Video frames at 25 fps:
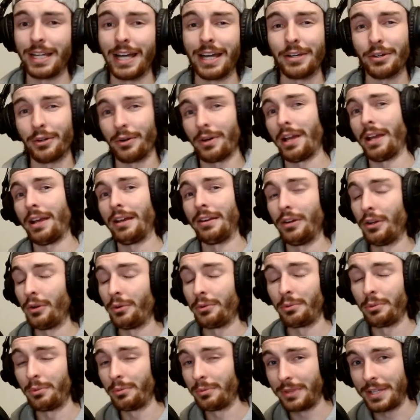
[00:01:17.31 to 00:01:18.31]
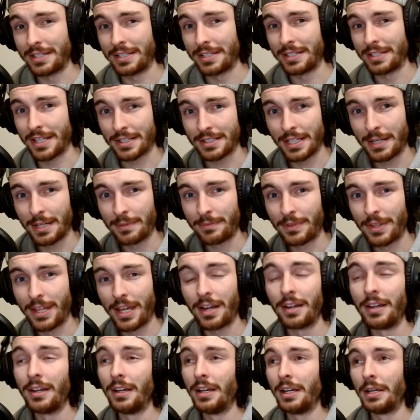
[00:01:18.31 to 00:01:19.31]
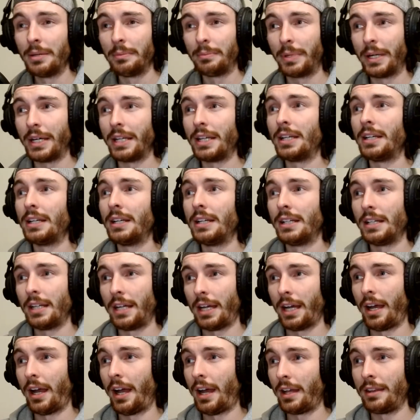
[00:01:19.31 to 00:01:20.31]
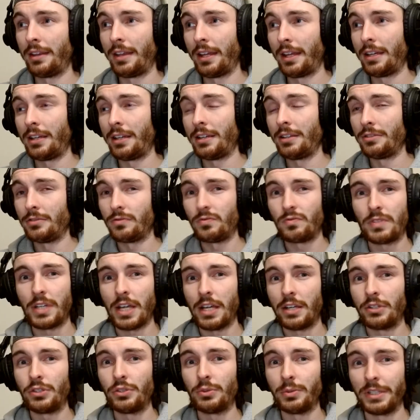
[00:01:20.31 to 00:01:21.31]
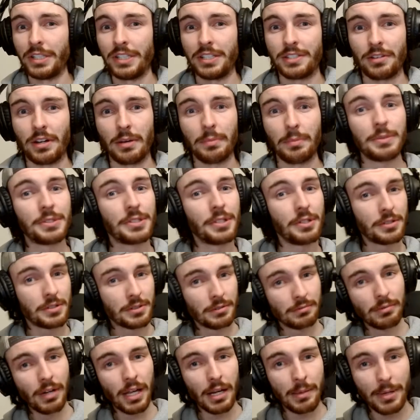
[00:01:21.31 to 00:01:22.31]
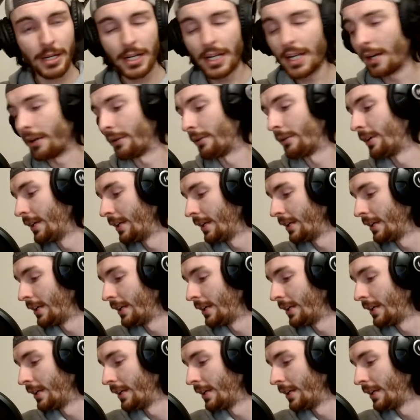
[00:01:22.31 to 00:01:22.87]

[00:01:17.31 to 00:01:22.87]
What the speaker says: I don't know the exact time for that, but they tend to release their episodes right about now.